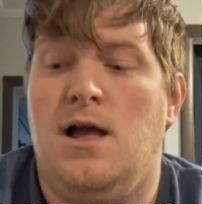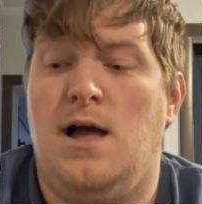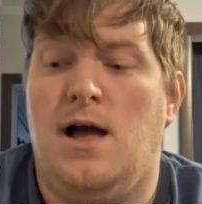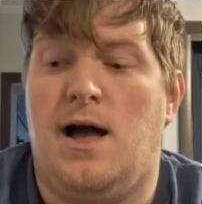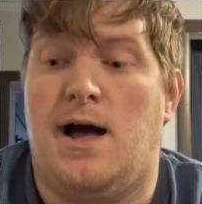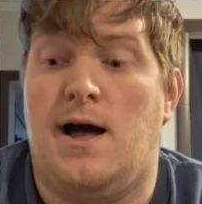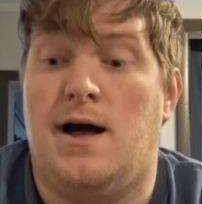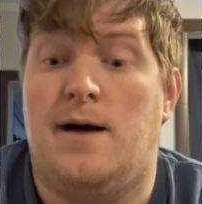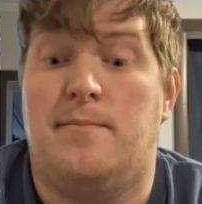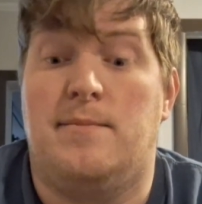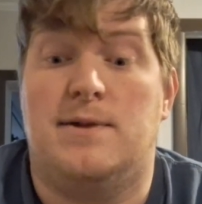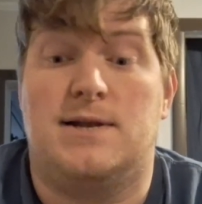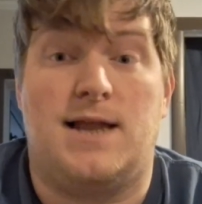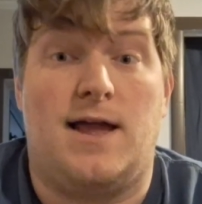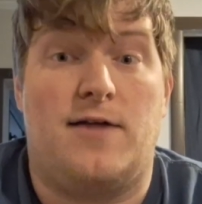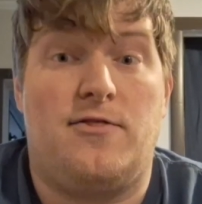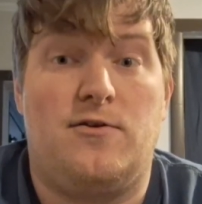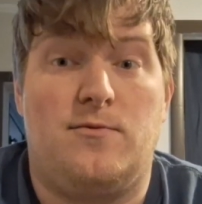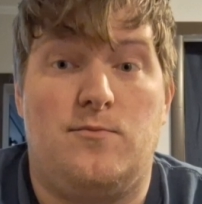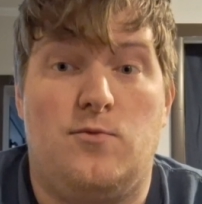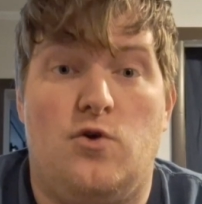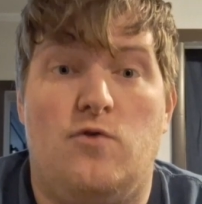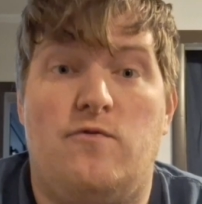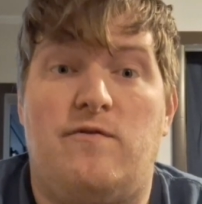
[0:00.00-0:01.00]

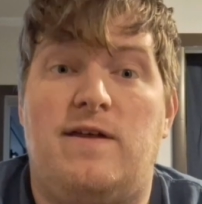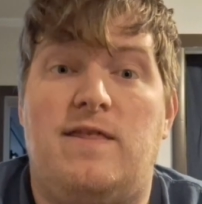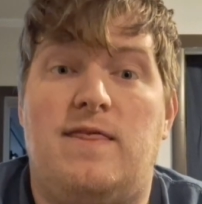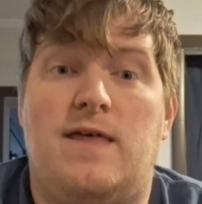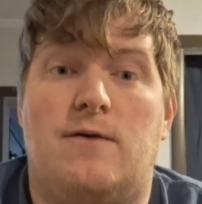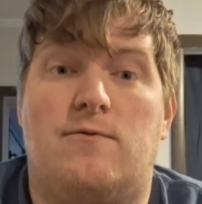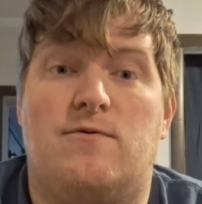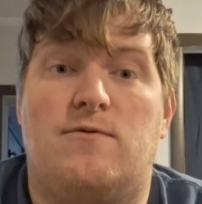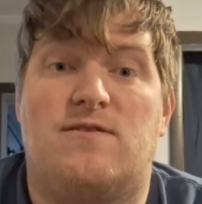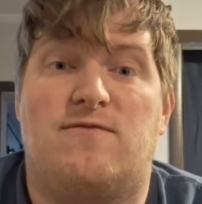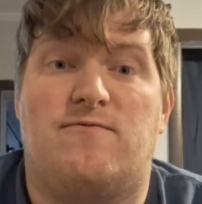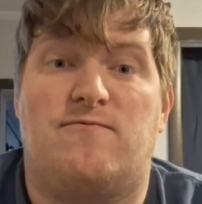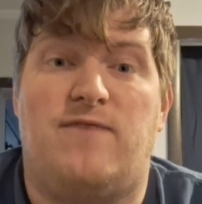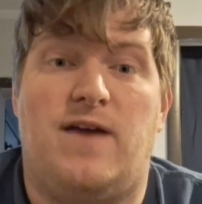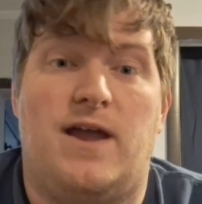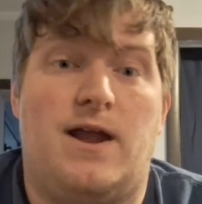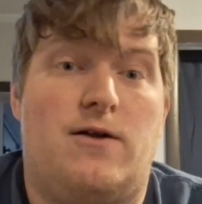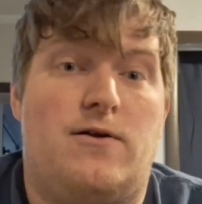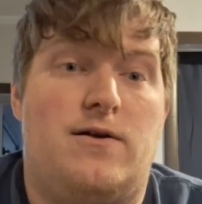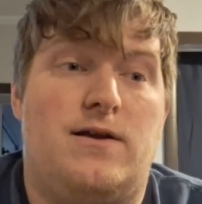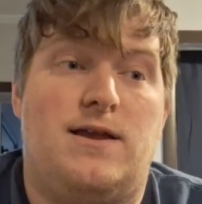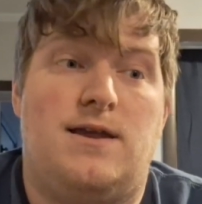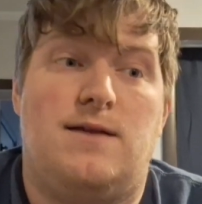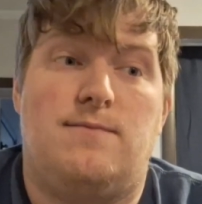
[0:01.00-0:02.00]
Another movie that was
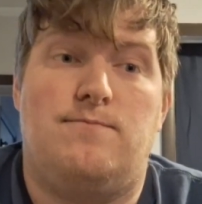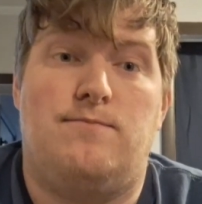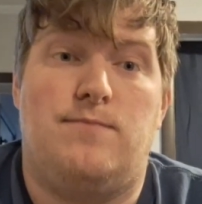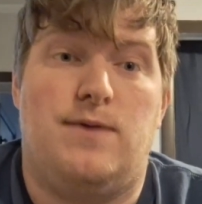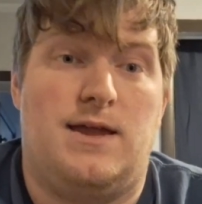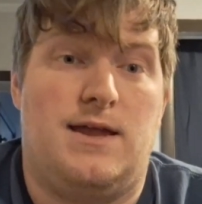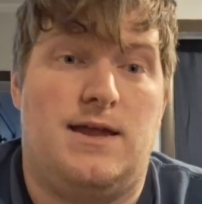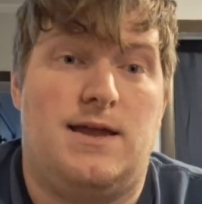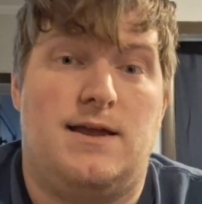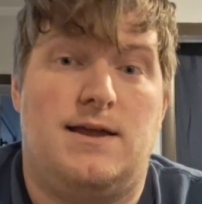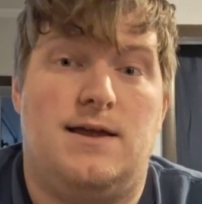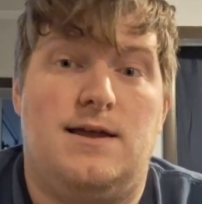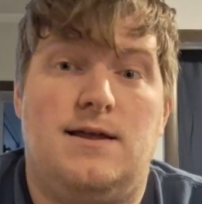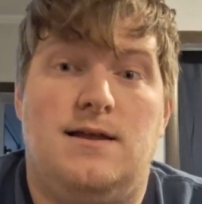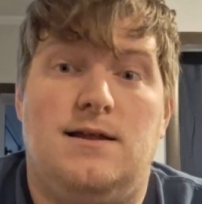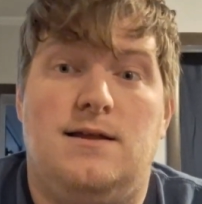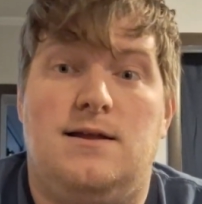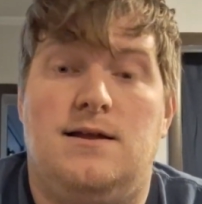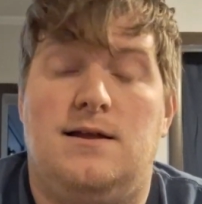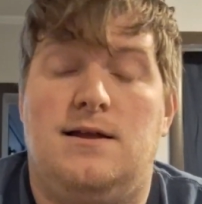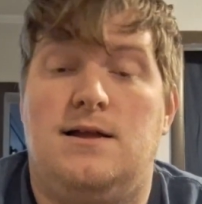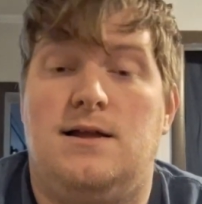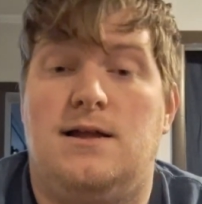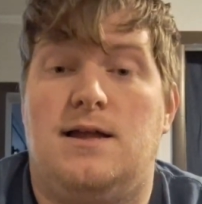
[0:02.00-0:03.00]
very big
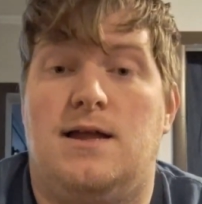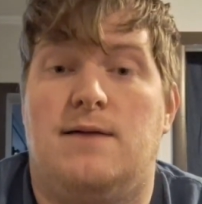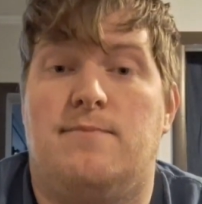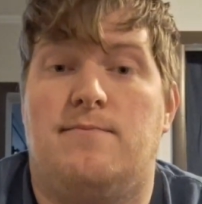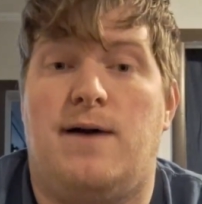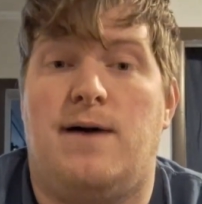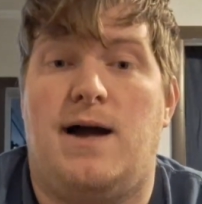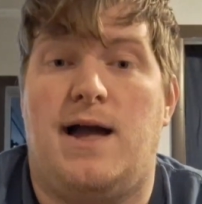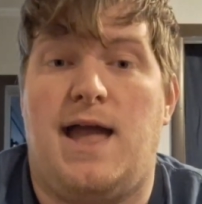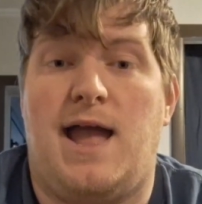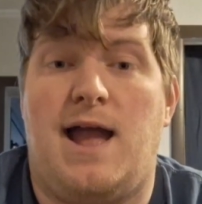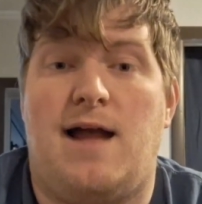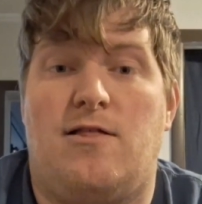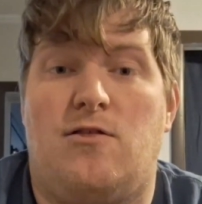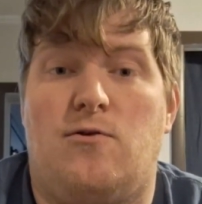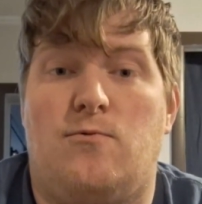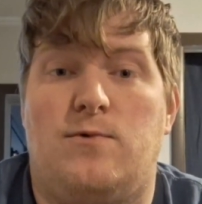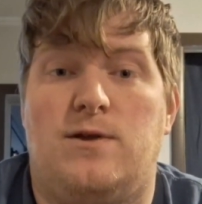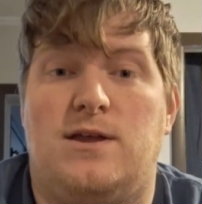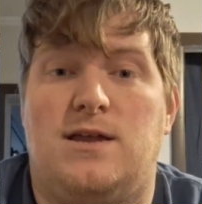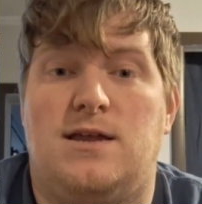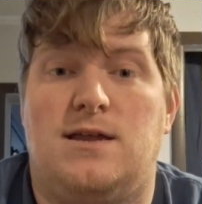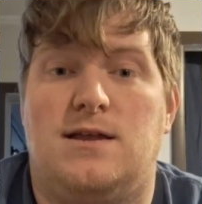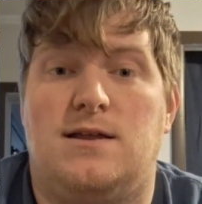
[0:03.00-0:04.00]
in my
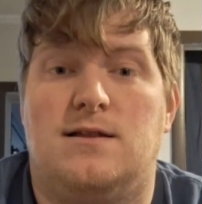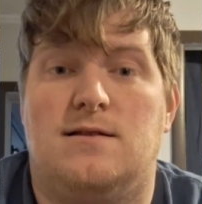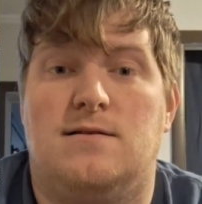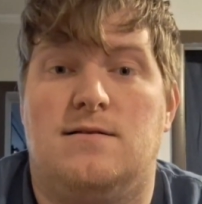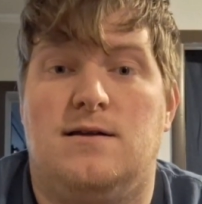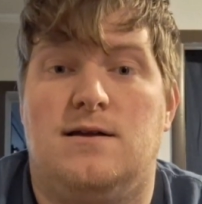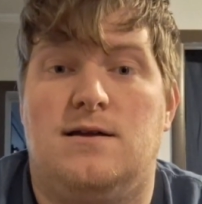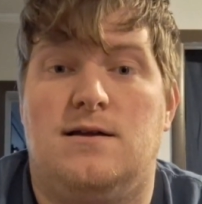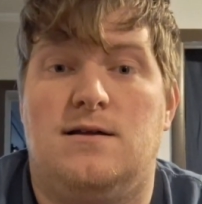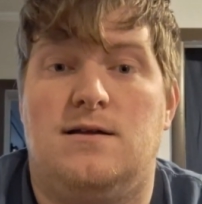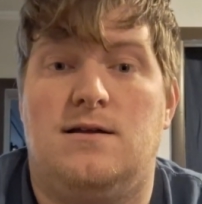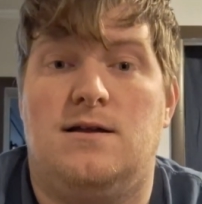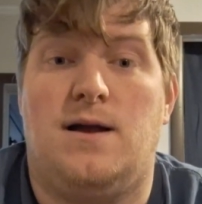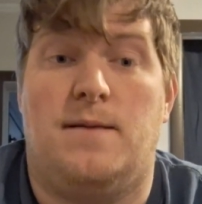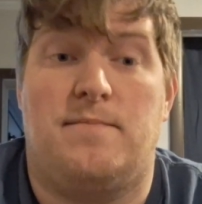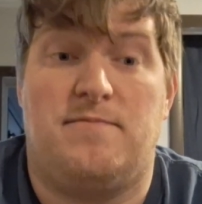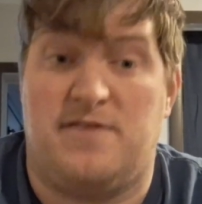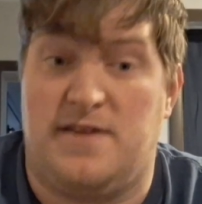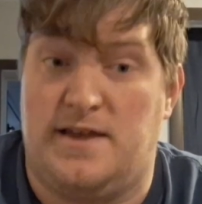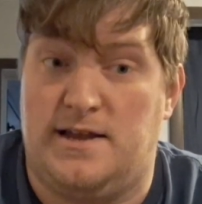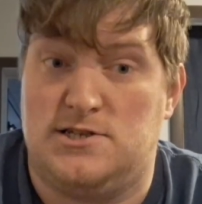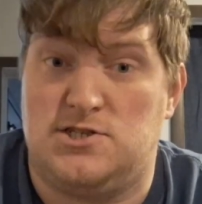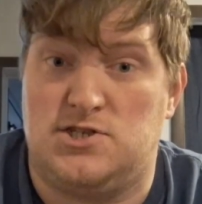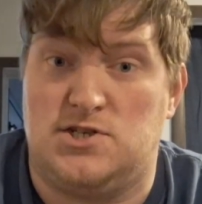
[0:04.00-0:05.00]
Halloween
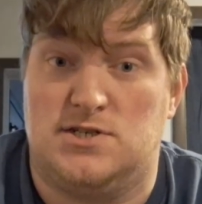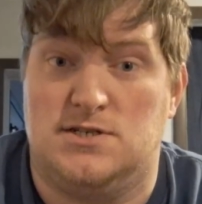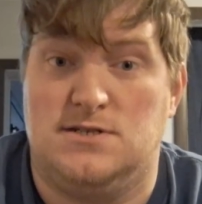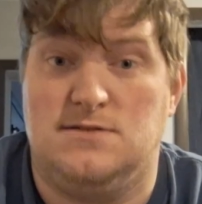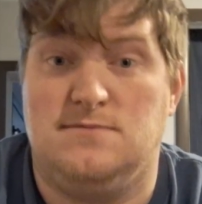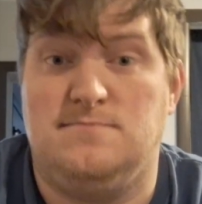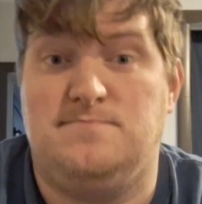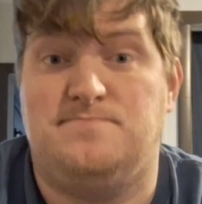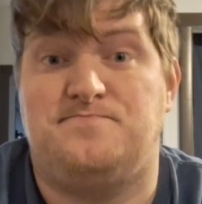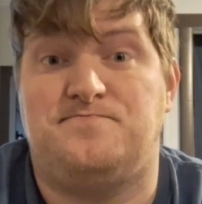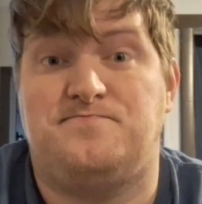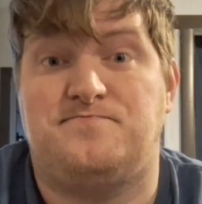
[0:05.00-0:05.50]
obsession